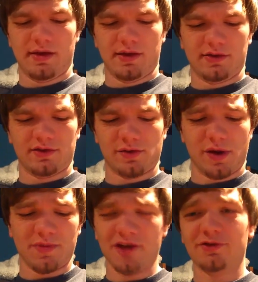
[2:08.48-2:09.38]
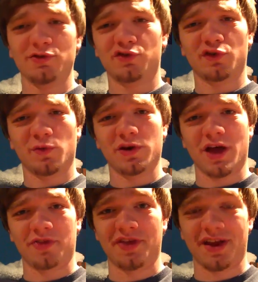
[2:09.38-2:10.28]
So I'm not too sure where he
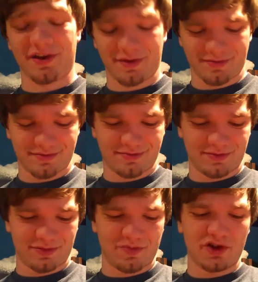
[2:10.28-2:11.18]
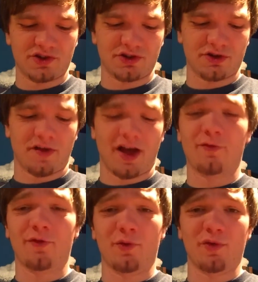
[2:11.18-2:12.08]
got that mixture of
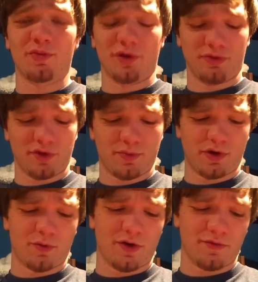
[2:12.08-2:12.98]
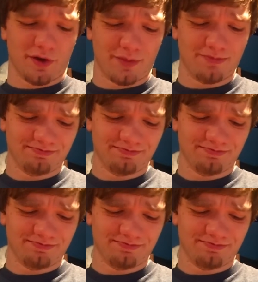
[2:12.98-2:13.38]
Alpha 1.3.1 from.